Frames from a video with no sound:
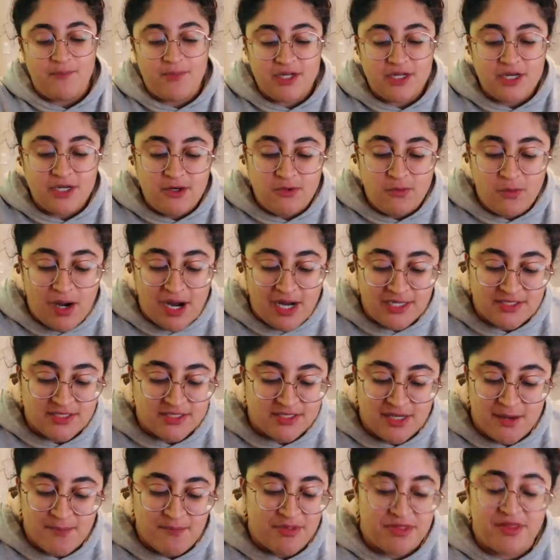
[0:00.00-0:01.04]
gonna go watch
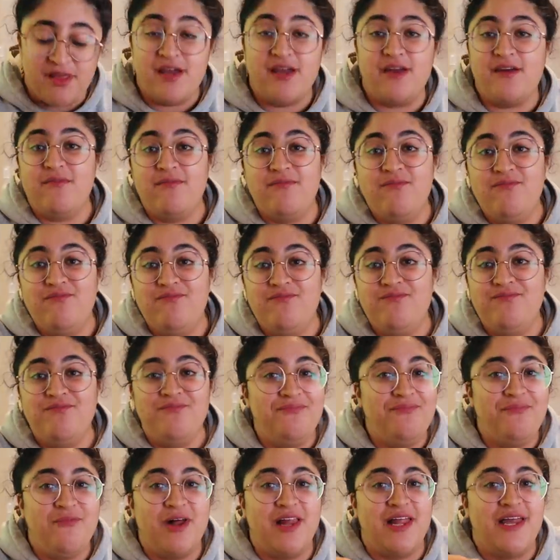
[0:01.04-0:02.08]
something
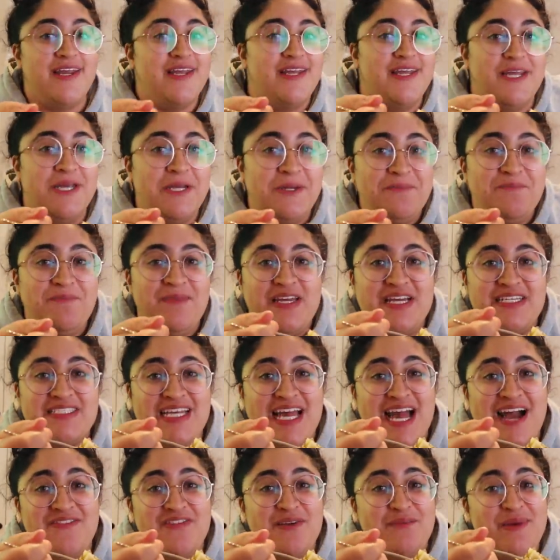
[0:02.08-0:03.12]
while I eat because I
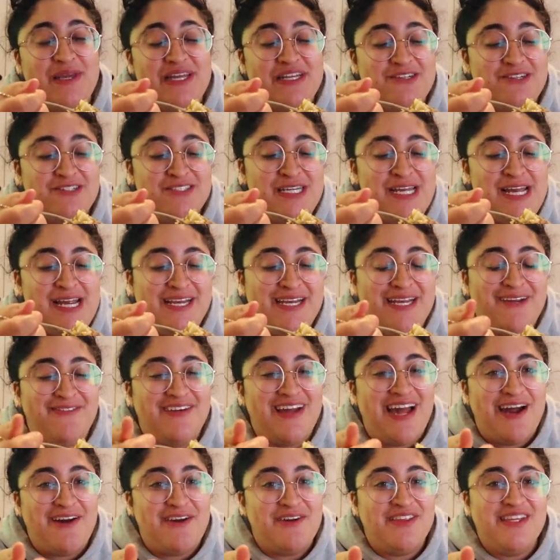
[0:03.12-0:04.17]
have to be entertained every
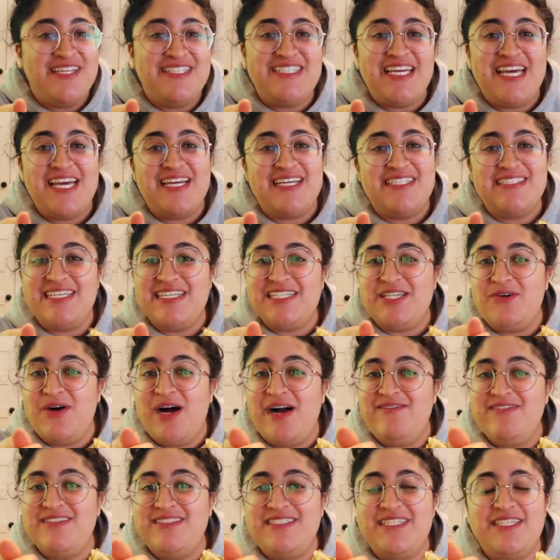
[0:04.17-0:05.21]
hour of the day because I don't
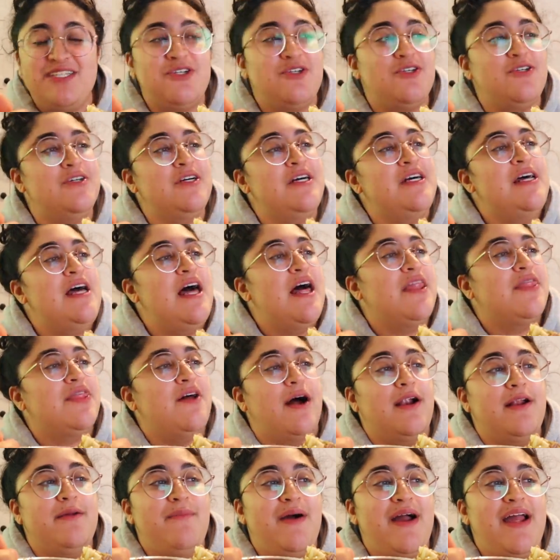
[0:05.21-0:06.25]
have a single
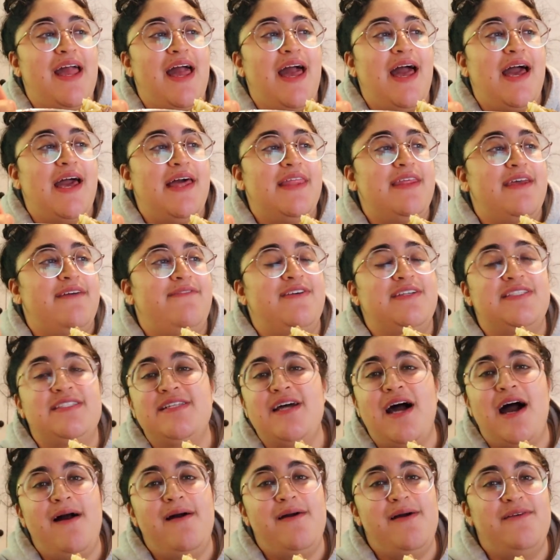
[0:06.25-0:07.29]
thought in my head if it's
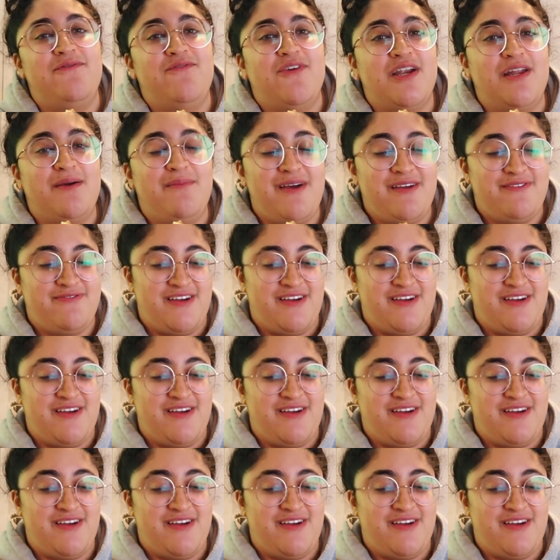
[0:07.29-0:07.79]
not in front of my